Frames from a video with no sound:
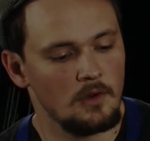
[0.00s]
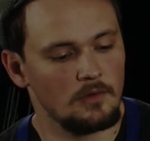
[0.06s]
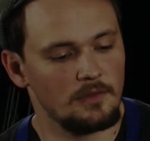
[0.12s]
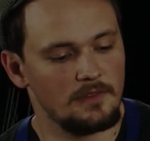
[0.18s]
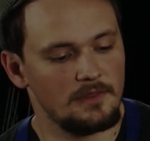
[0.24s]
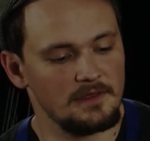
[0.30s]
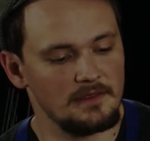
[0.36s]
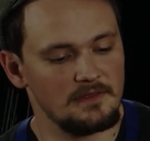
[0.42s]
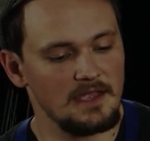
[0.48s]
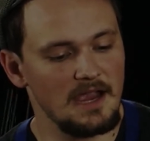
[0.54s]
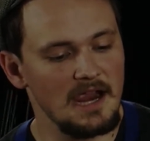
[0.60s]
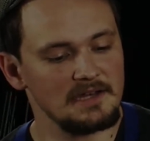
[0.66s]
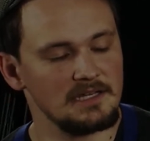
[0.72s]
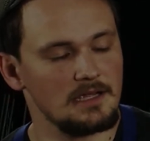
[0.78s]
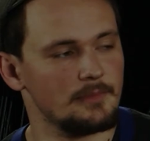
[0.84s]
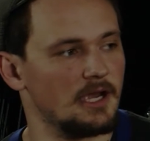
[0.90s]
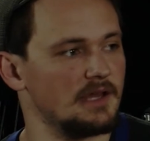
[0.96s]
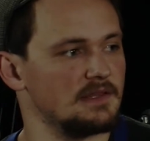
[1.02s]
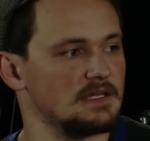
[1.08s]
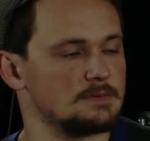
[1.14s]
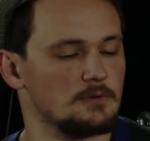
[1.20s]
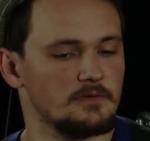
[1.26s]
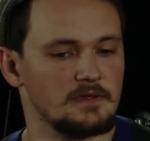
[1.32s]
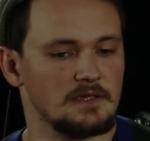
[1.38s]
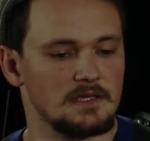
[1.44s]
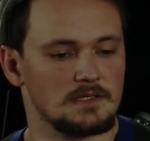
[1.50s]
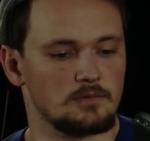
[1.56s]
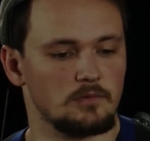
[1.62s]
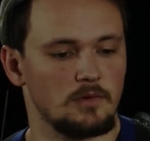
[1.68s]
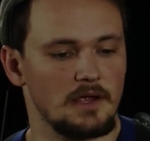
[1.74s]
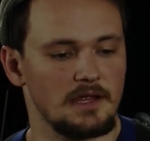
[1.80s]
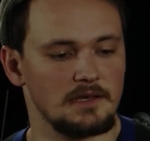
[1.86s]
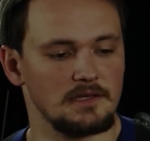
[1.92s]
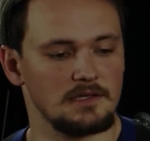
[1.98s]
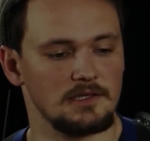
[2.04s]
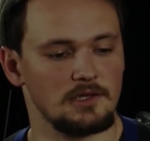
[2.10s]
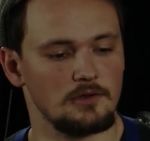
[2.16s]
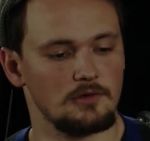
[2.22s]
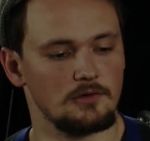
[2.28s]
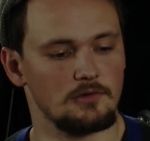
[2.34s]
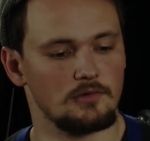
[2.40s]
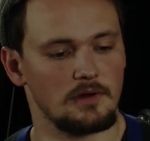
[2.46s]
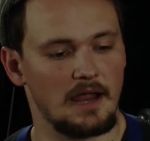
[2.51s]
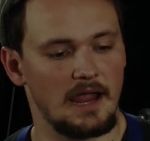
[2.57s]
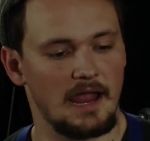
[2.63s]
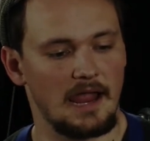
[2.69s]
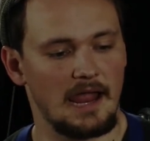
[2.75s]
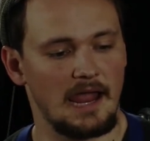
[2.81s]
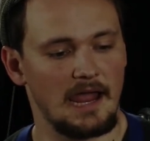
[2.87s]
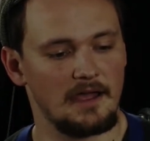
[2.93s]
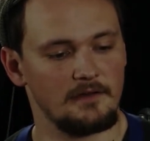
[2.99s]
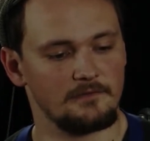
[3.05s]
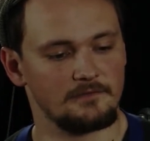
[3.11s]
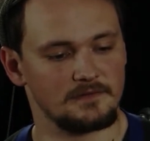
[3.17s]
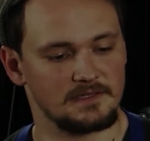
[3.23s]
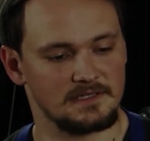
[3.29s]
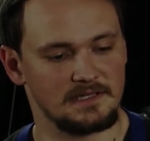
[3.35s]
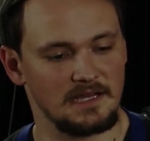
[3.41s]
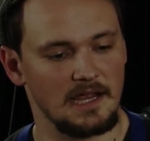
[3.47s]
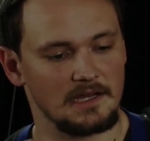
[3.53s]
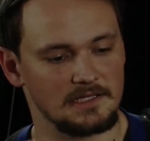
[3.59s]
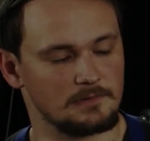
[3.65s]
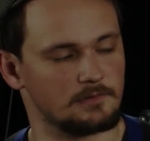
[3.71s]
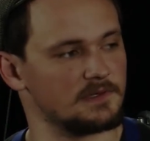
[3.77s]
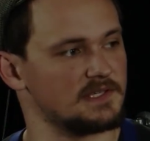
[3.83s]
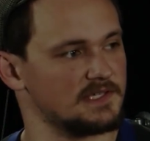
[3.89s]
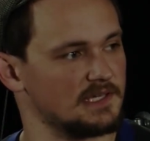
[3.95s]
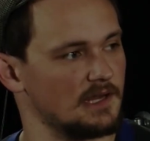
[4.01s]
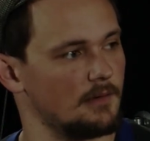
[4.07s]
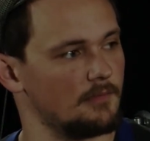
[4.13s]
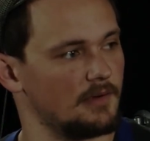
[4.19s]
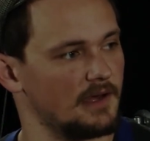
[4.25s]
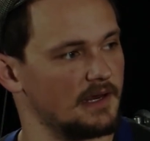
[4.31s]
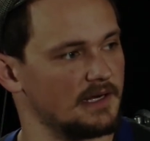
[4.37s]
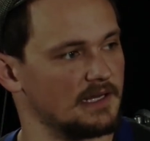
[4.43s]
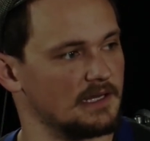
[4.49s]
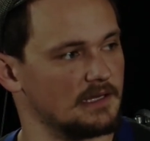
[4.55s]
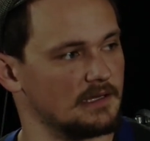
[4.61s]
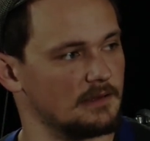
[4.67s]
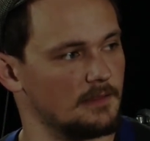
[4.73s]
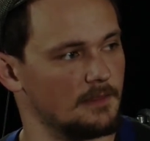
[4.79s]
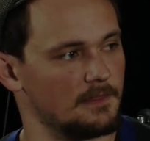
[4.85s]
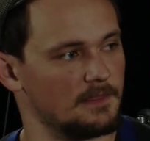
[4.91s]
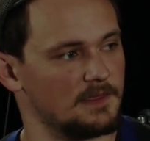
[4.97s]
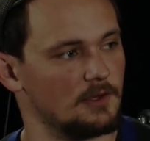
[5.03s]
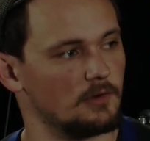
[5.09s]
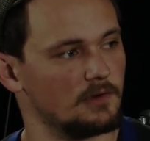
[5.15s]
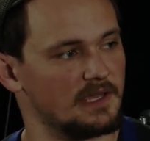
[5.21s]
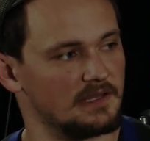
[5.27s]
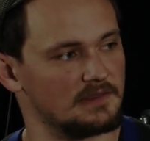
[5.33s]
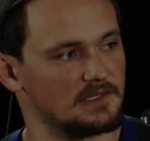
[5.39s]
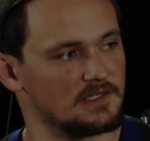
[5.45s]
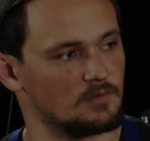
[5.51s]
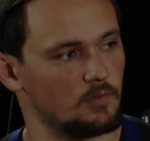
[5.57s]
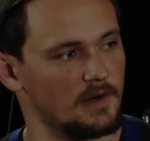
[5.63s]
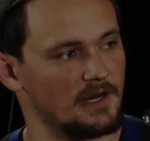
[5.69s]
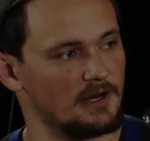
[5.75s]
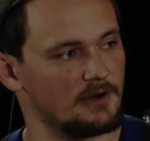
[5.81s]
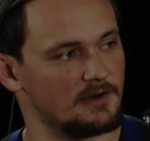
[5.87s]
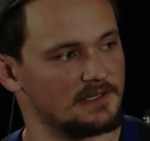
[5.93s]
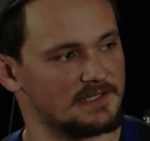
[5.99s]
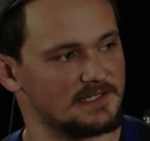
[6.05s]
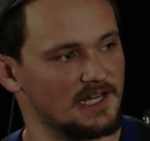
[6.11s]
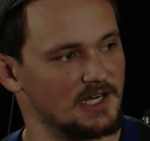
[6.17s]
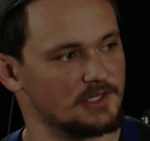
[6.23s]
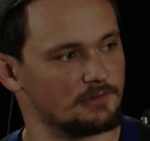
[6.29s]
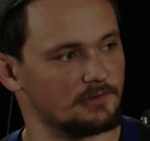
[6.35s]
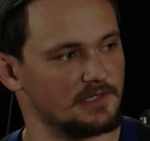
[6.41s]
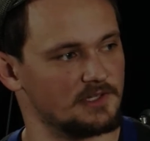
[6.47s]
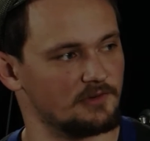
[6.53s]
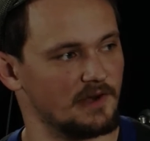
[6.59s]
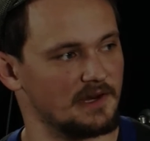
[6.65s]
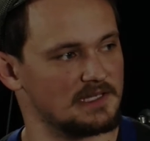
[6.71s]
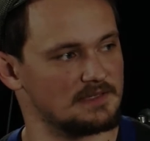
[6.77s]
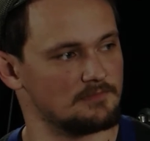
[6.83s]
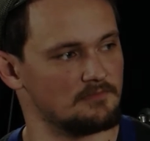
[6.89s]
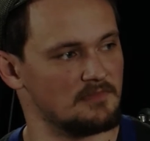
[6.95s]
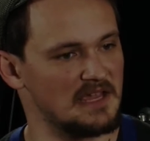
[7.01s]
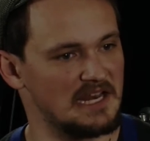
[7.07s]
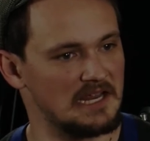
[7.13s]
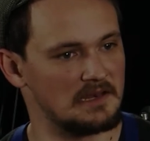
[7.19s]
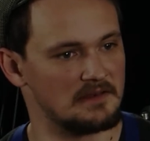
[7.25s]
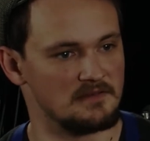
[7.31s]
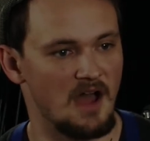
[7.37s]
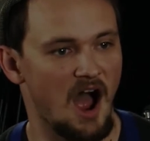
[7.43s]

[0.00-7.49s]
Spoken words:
the idea behind this movie is when you have sex with somebody, you'll get this weird sexually transmitted